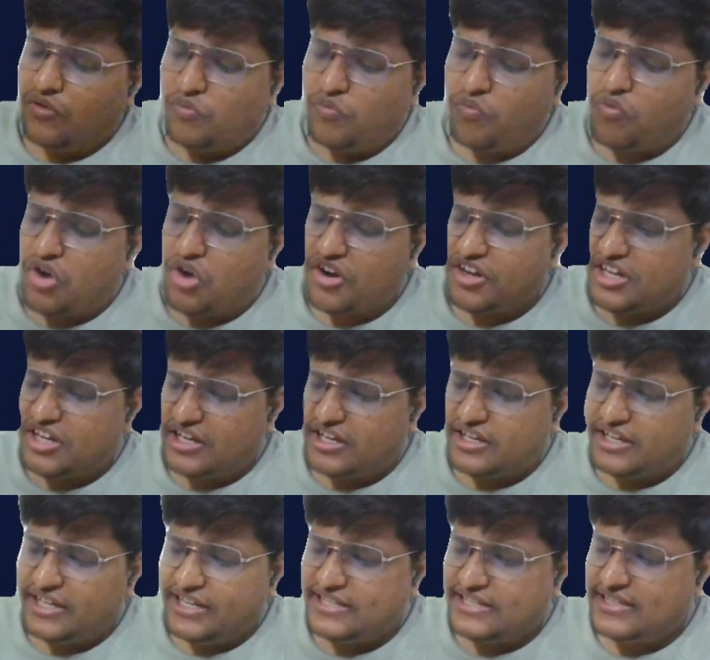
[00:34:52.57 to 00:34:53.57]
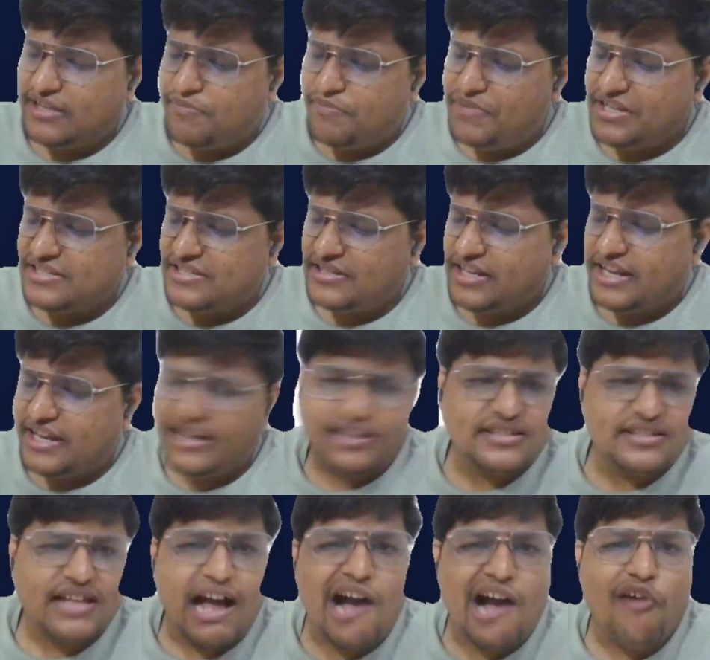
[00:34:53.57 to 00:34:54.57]
What is the
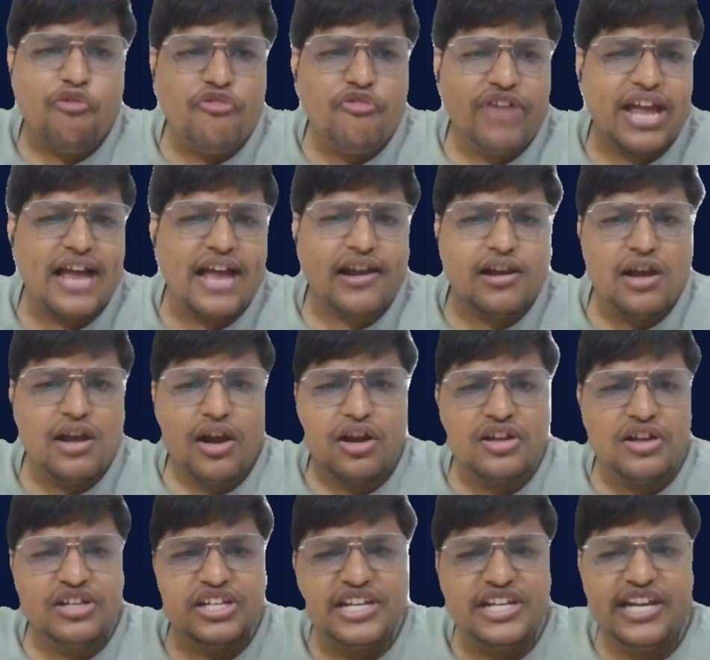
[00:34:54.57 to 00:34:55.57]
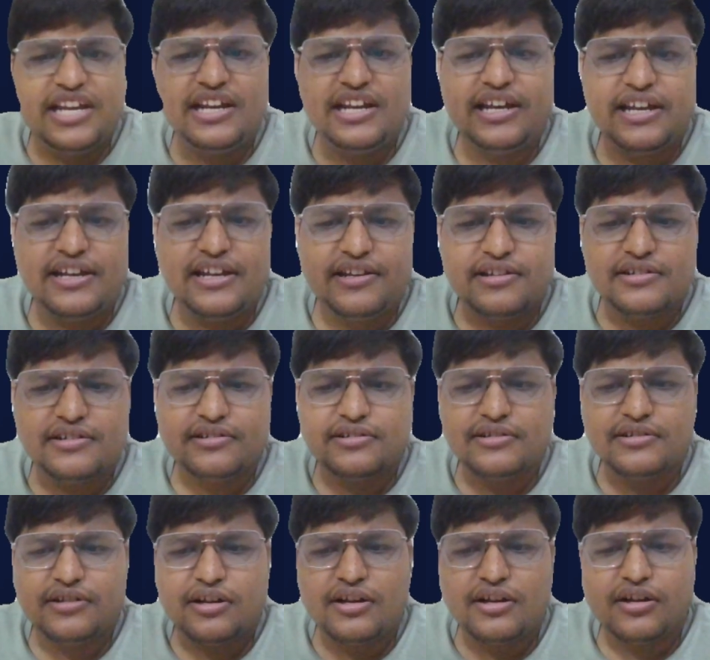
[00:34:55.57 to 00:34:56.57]
business? How we are reading it.
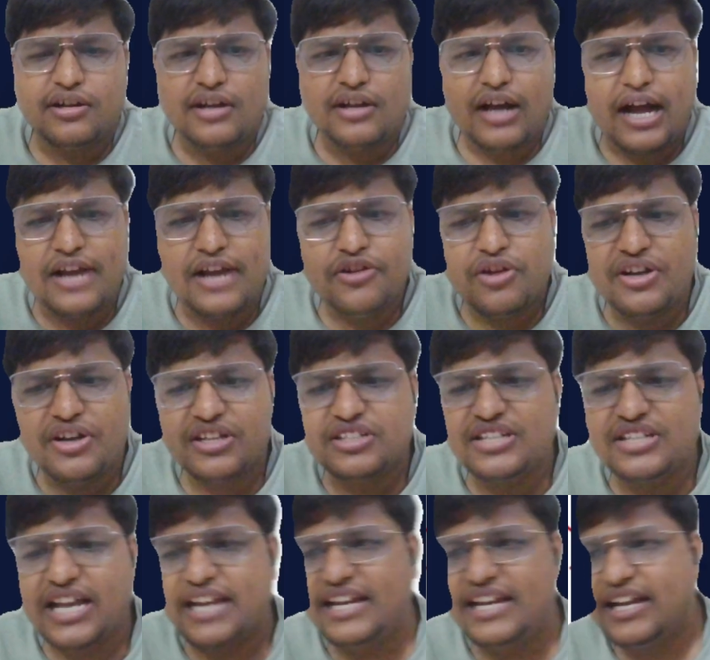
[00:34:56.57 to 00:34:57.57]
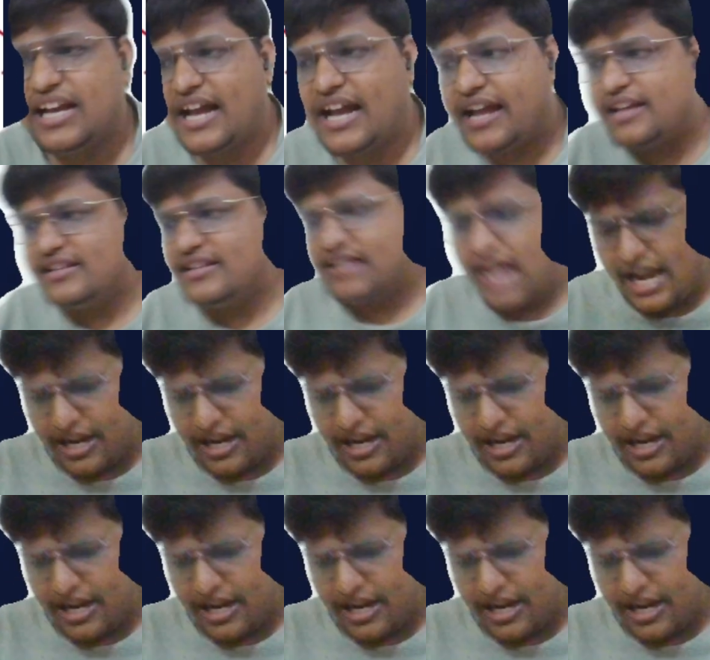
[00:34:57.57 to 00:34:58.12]
Are you understanding, guys?